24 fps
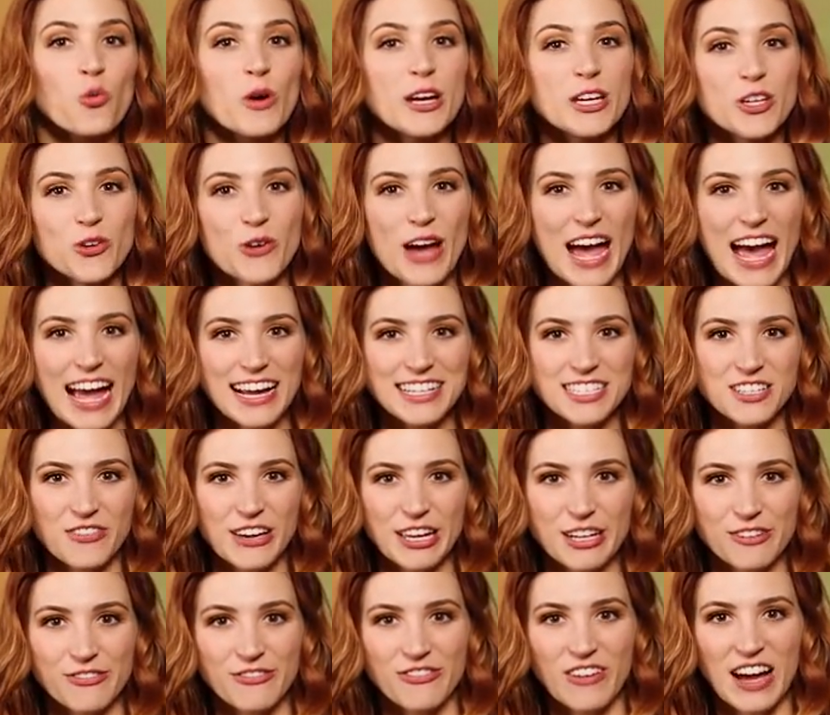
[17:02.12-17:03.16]
When you
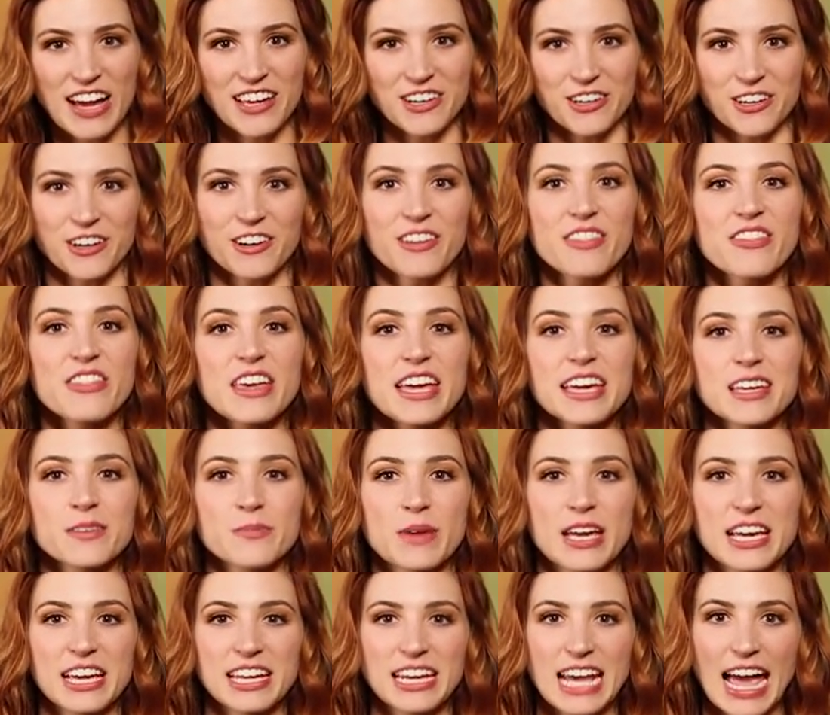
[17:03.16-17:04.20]
activate a fighter, they
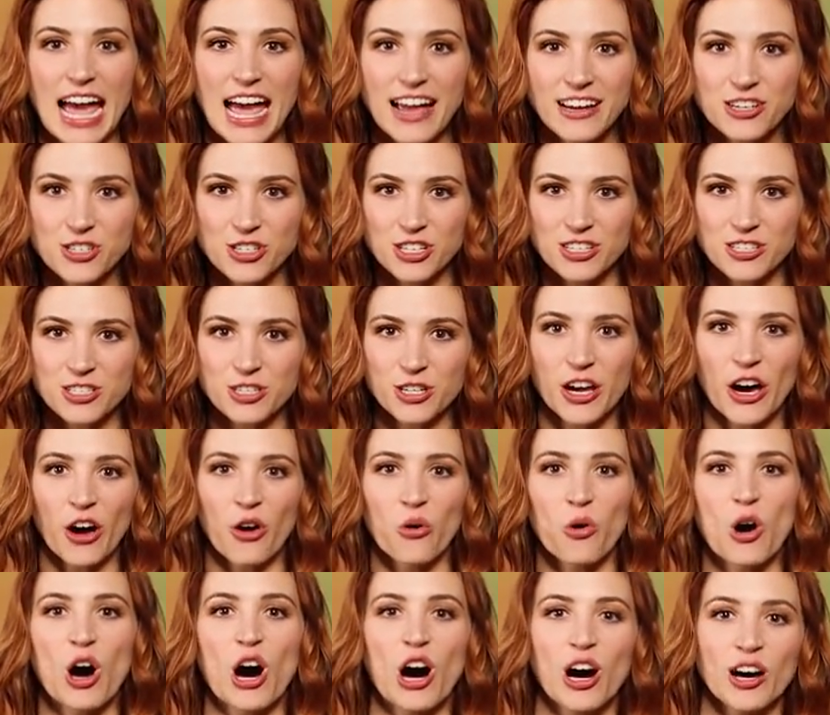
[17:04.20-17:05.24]
can make an action to
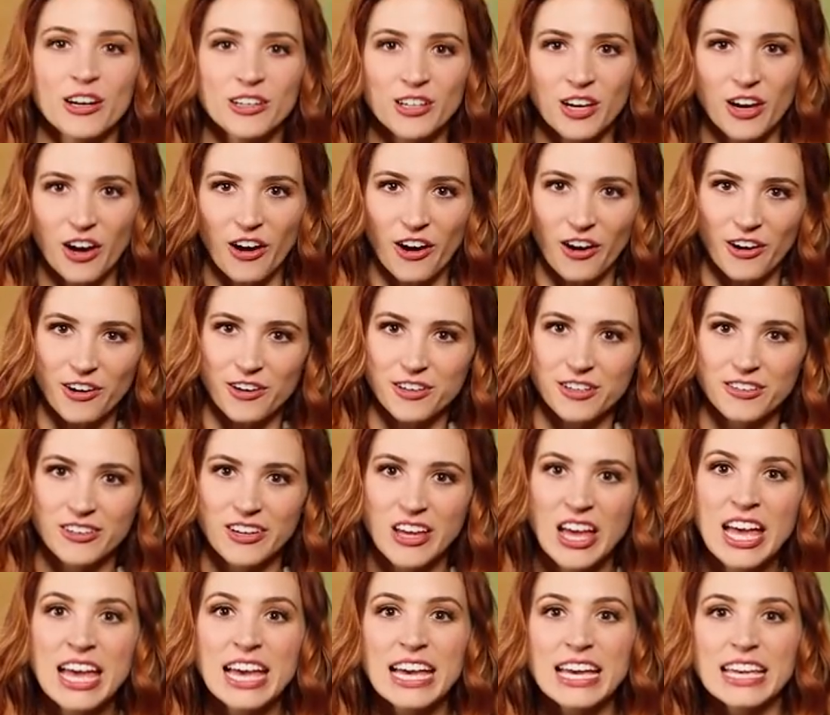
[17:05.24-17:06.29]
go on guard.
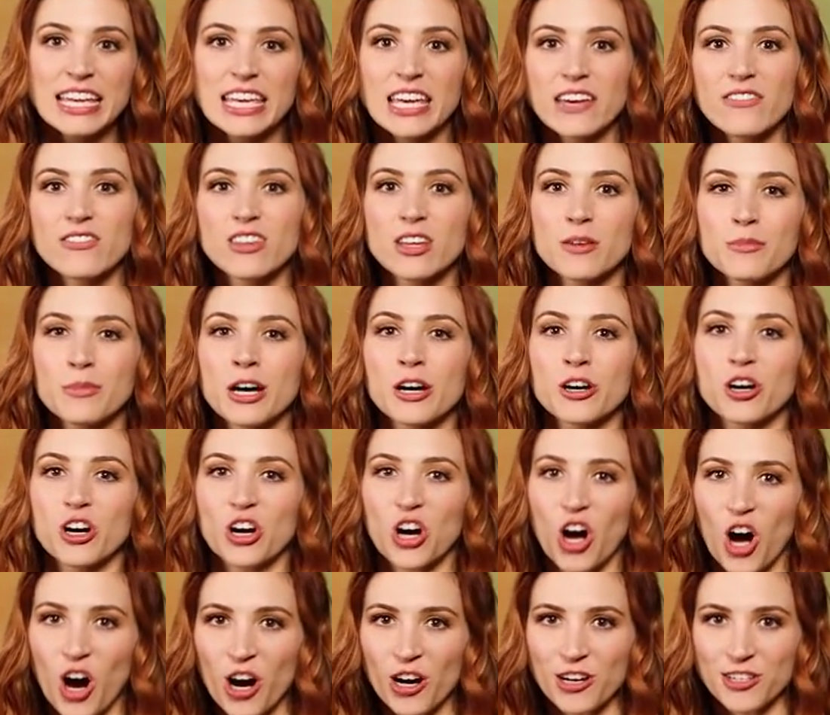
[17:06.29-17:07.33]
Give them a
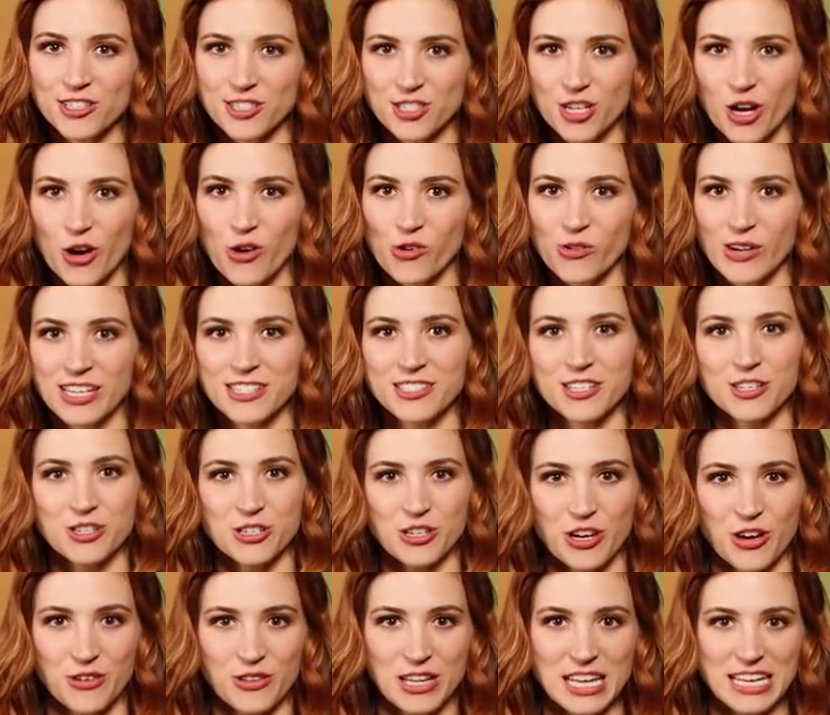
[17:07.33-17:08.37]
guard token
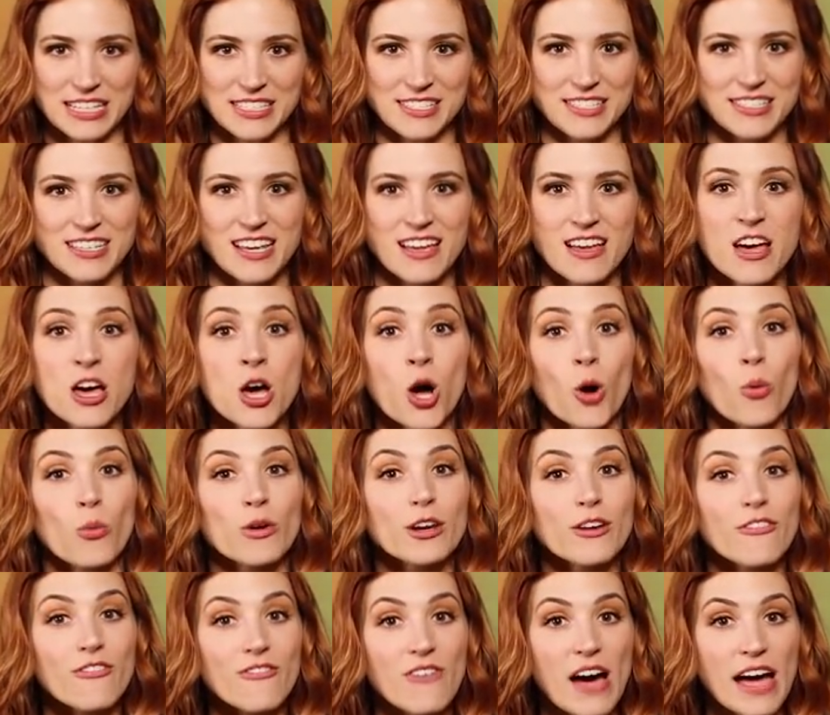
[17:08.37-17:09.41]
to show this.
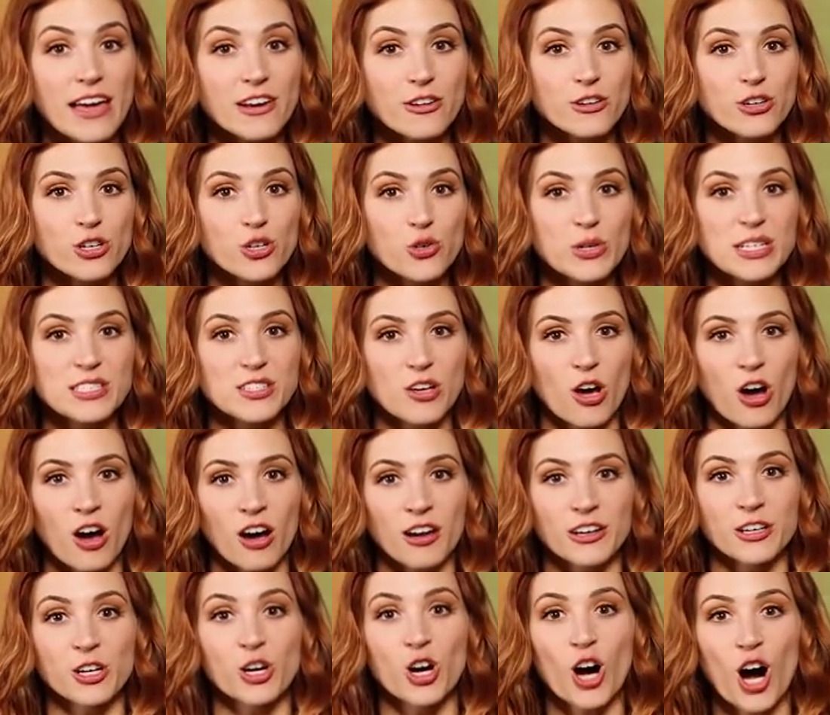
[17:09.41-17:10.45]
When a fighter who is
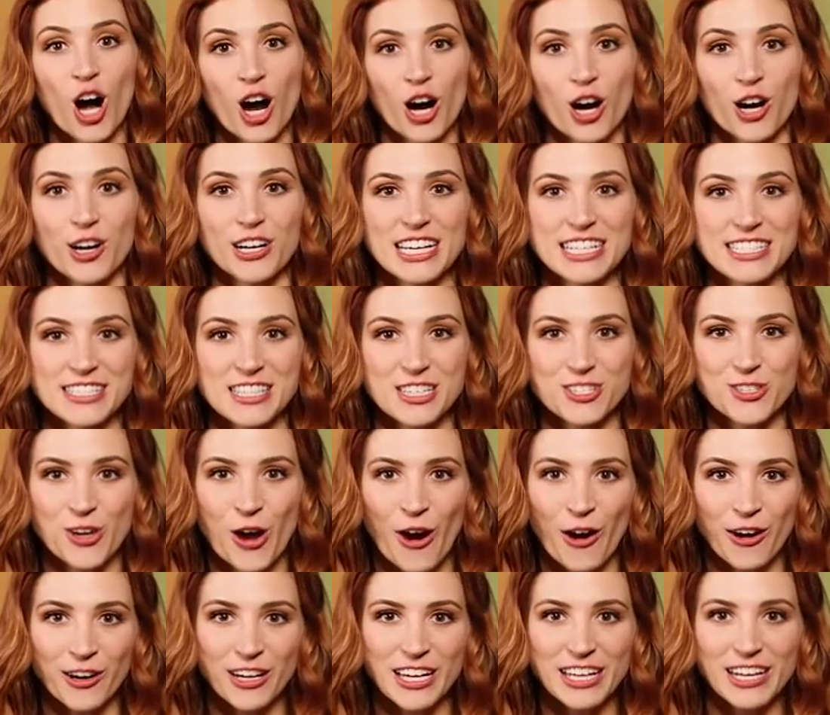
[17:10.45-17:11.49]
on guard is the
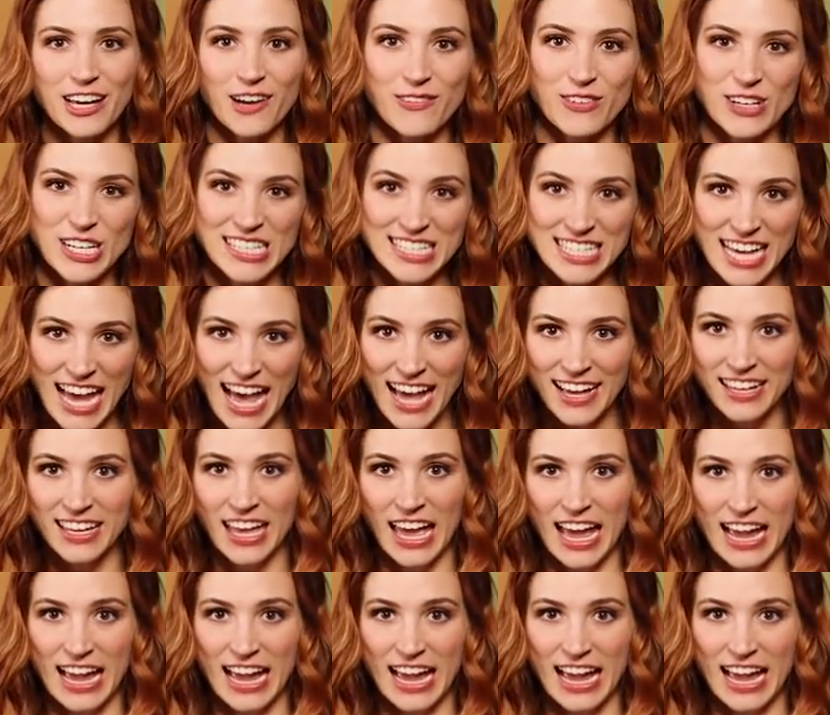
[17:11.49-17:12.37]
target of an attack